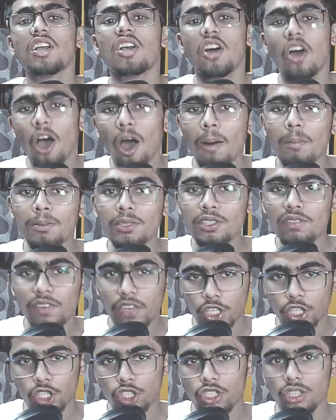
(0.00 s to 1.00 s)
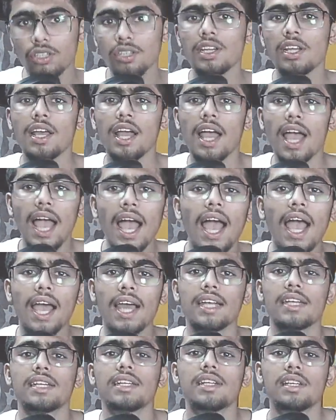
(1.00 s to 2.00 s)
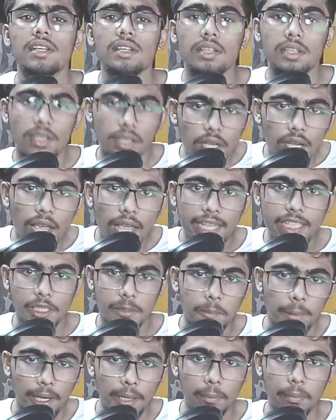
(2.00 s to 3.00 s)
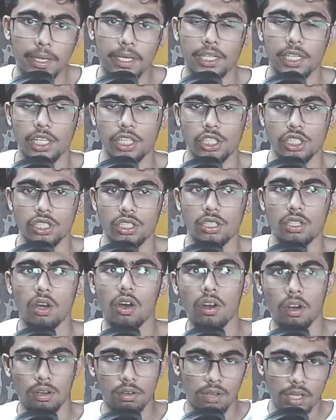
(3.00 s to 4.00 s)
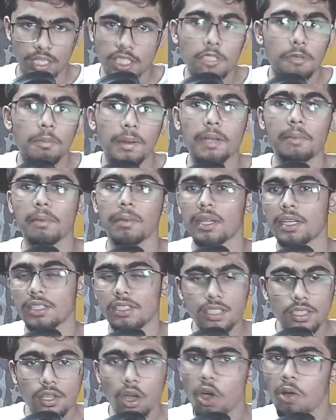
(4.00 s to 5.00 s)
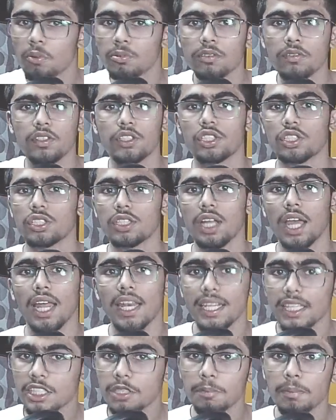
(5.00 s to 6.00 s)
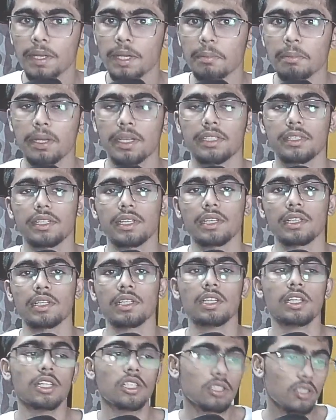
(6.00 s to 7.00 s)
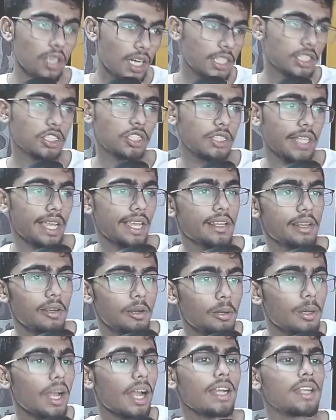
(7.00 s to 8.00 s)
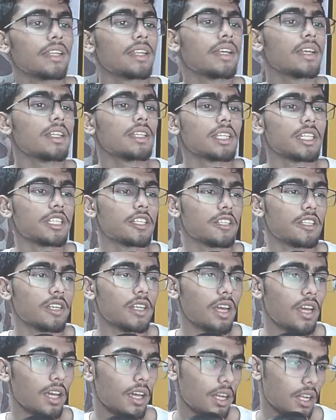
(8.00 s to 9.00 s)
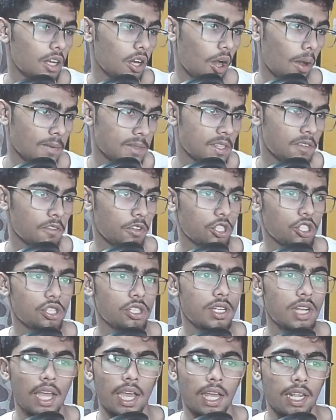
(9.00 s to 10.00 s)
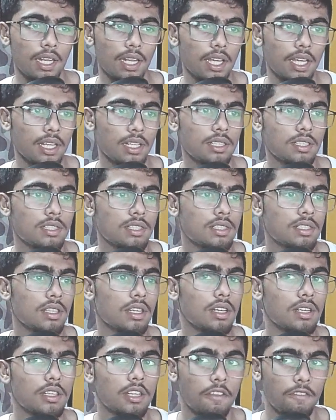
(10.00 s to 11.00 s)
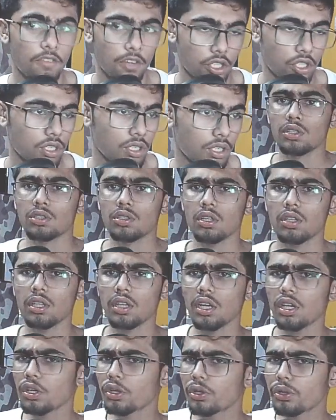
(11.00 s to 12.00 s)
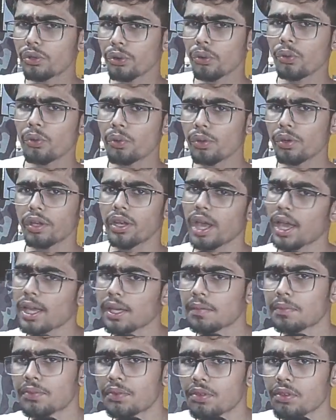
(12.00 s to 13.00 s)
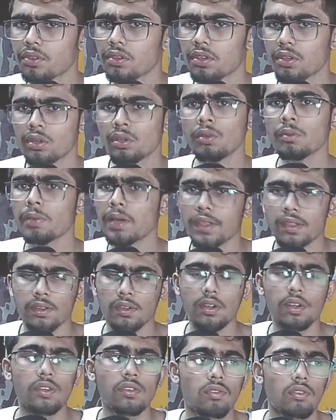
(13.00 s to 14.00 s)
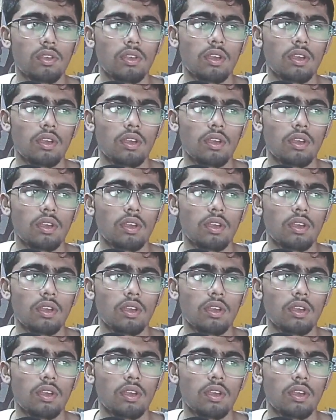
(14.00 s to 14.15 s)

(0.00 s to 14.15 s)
observation and experimentation, or experiments, observation and experimenting. So let's take a look at the observation and its definition. So there are two methods,